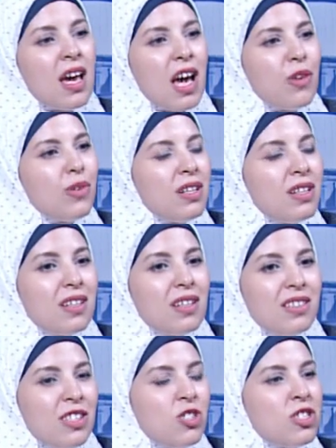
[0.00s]
I will
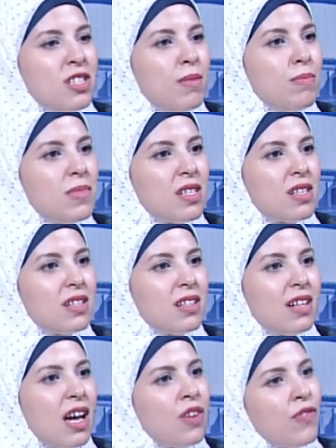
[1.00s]
uh, teach them the
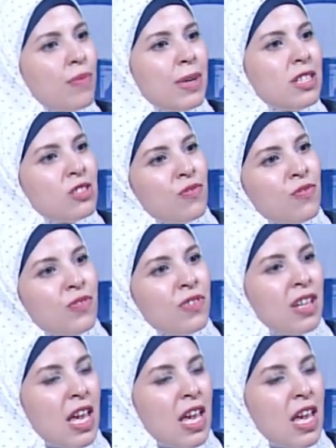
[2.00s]
alphabets of mm.